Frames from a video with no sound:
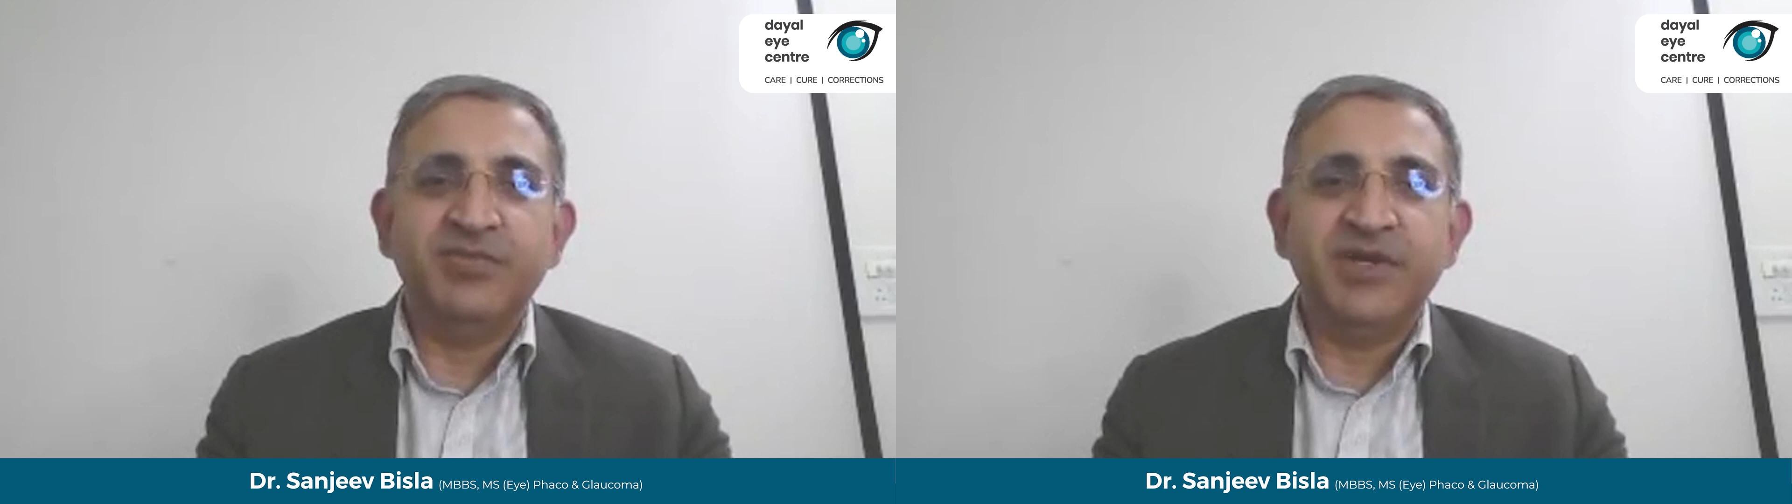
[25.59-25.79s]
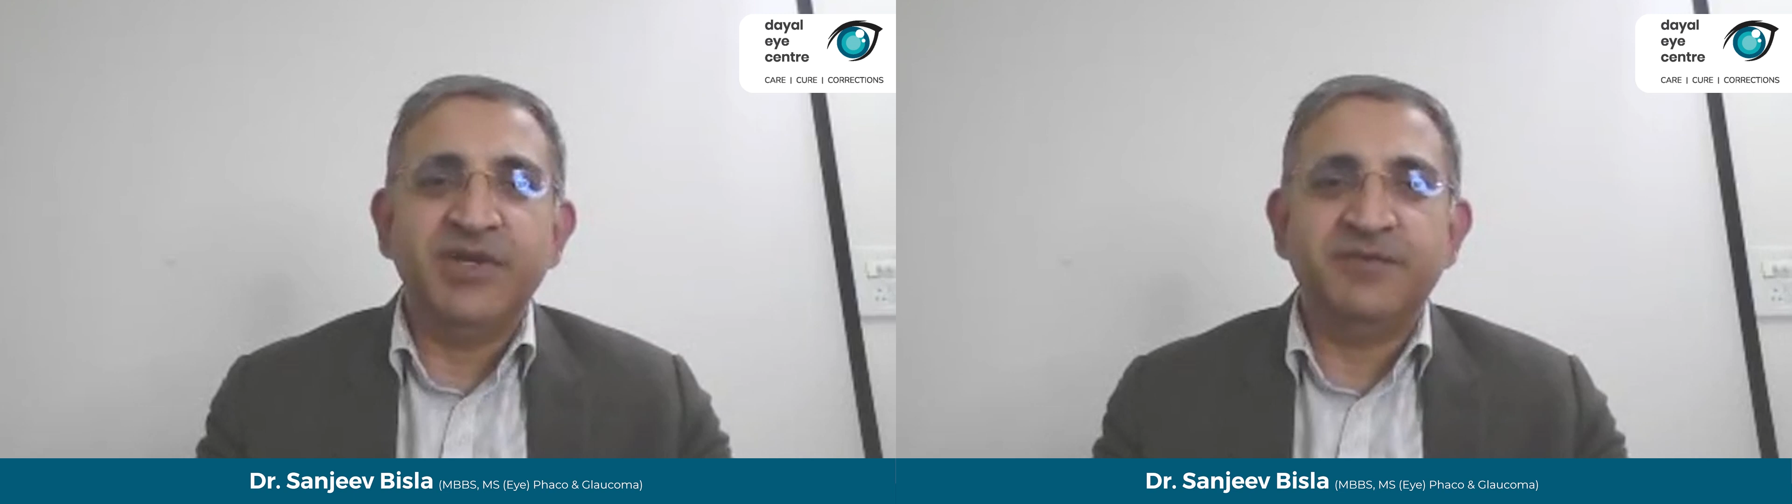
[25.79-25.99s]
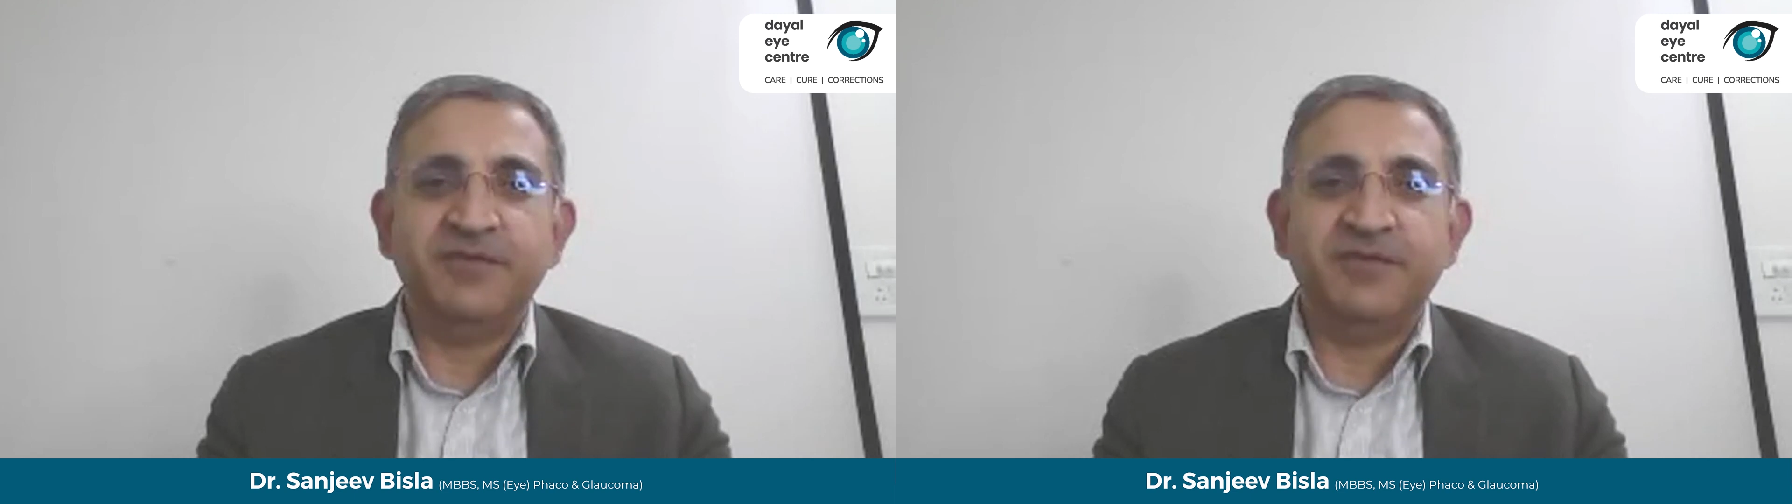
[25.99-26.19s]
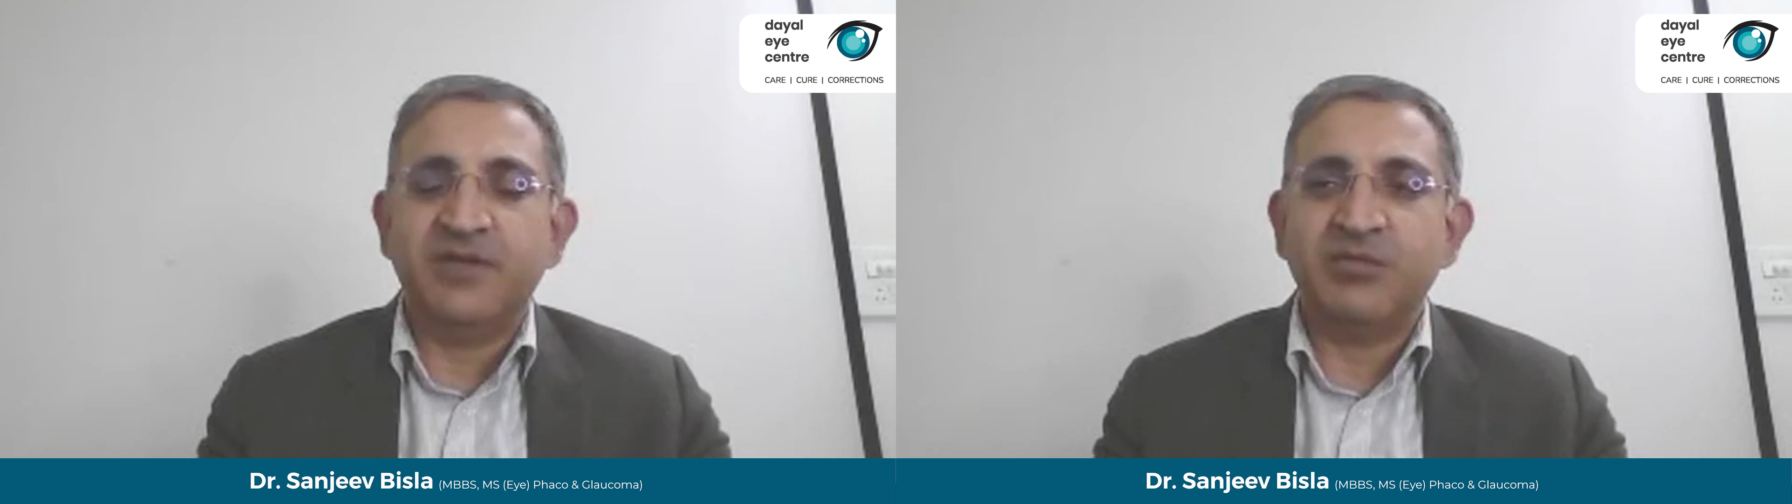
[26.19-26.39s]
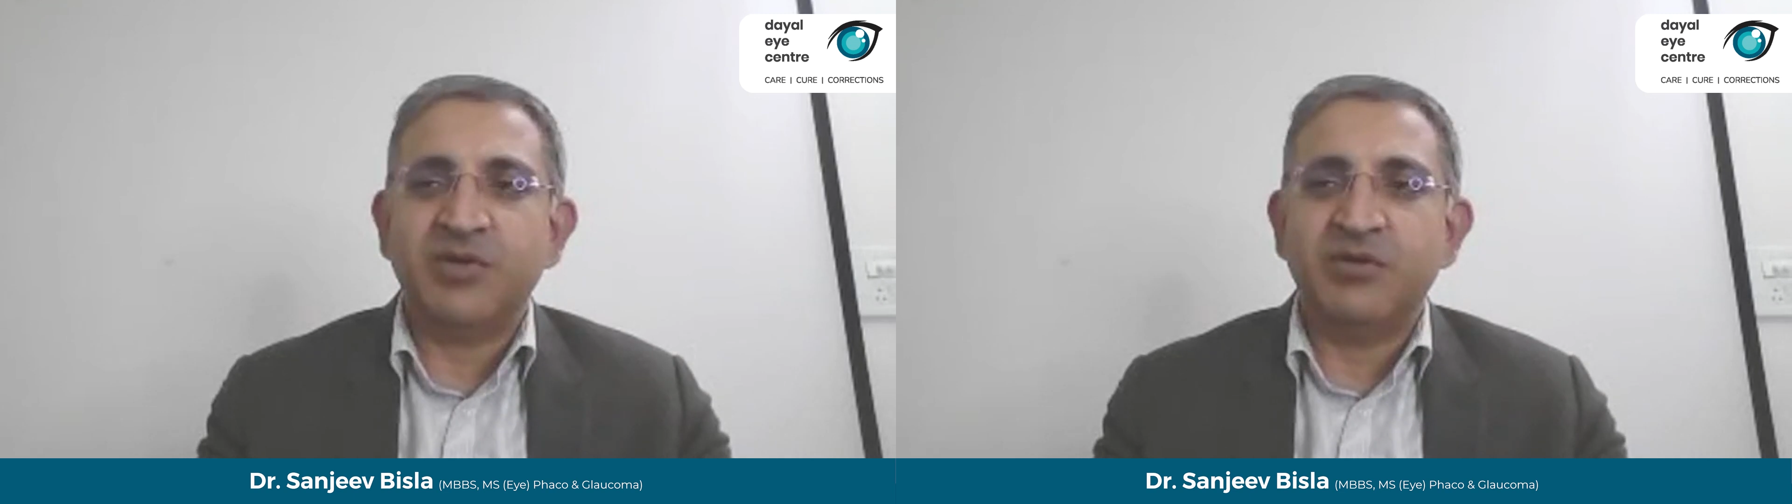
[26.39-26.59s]
brief
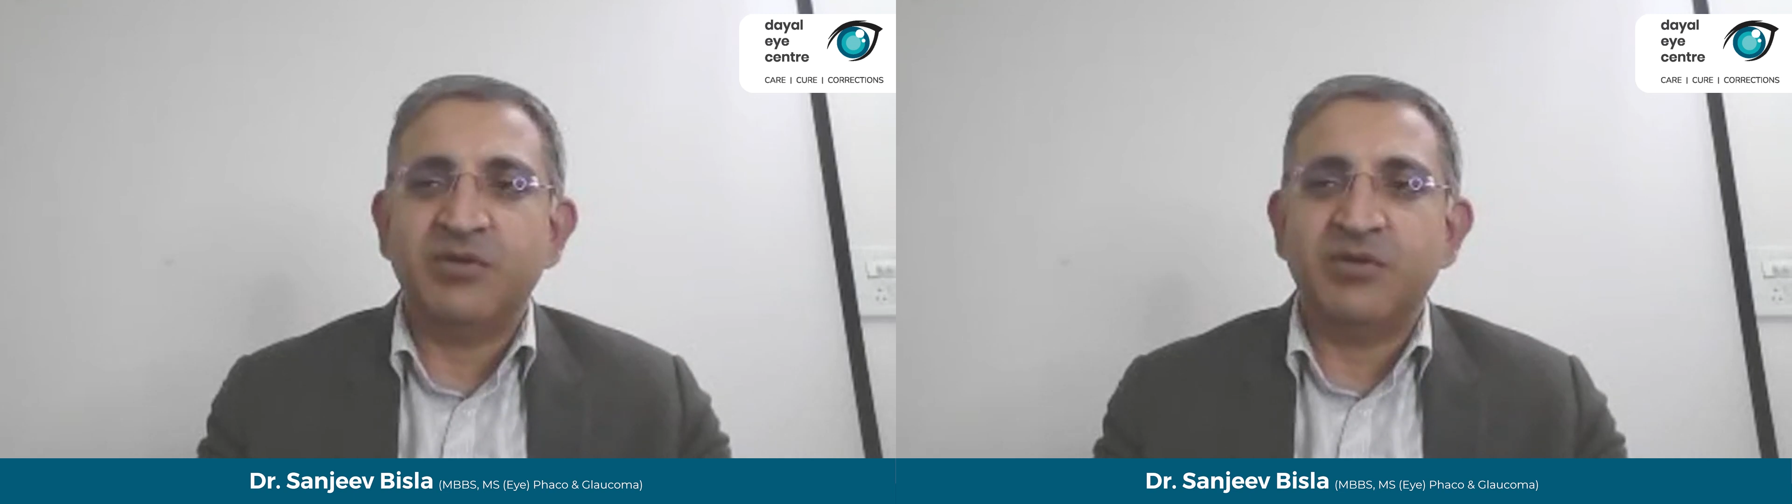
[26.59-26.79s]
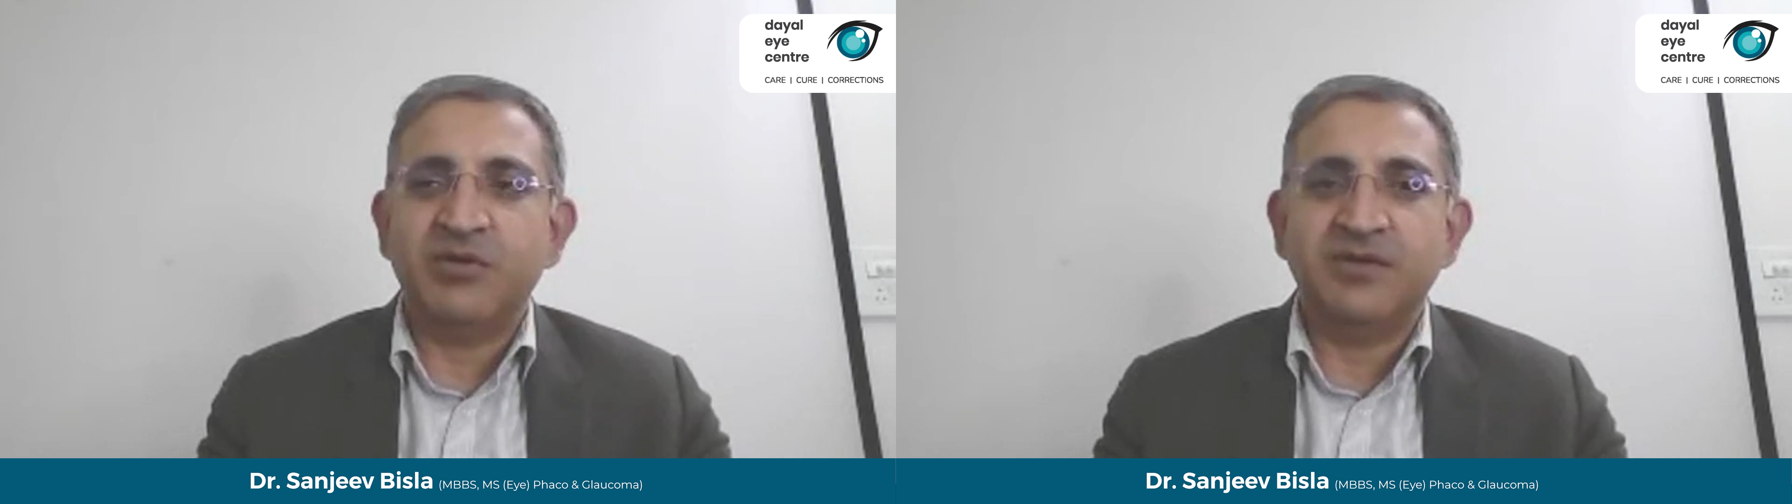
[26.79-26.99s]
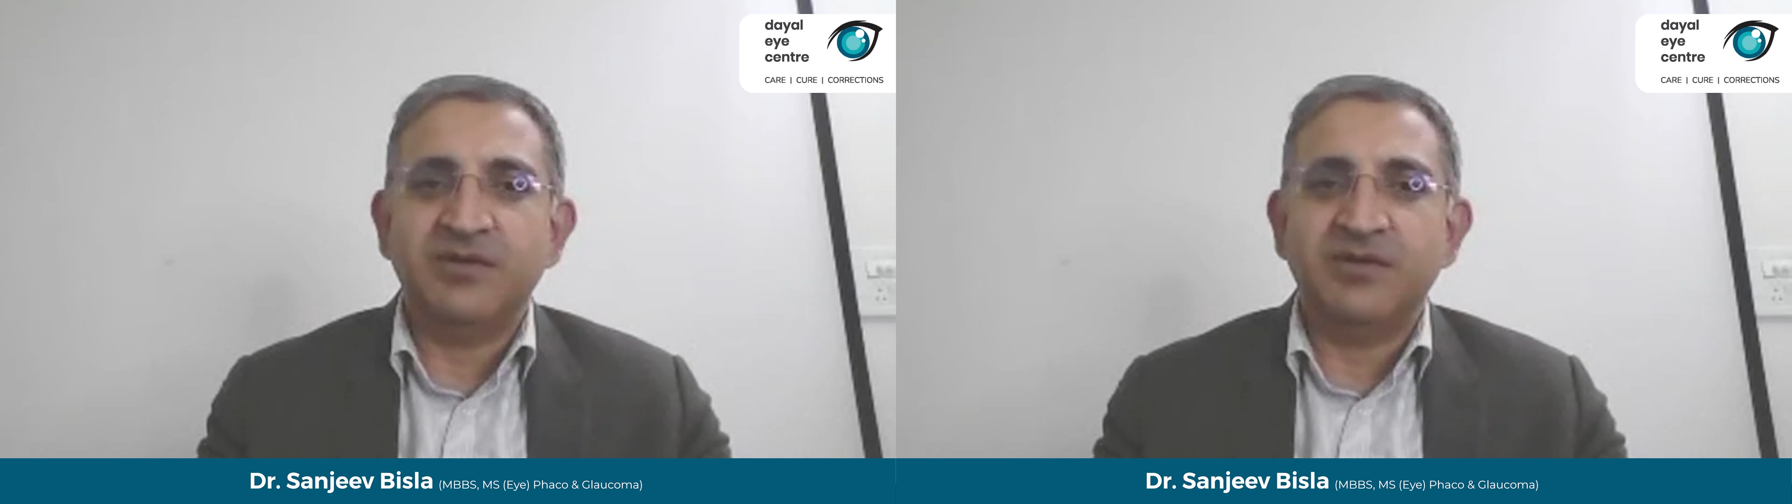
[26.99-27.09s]
about